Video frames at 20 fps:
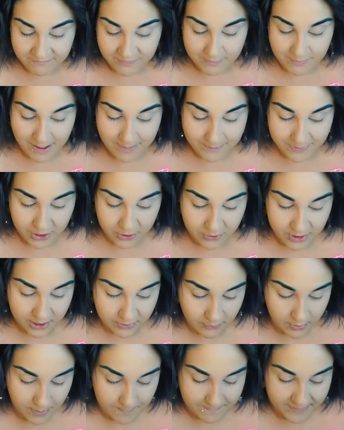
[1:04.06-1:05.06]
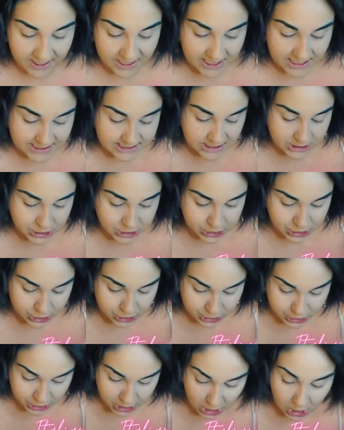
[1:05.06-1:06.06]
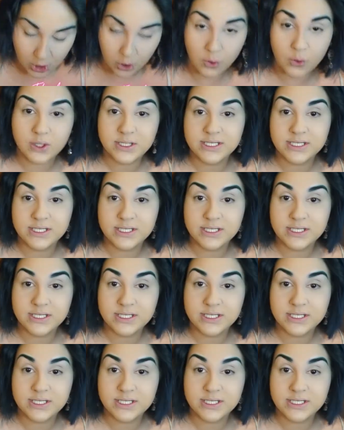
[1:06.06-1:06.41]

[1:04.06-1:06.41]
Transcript: for my beauty room because it's so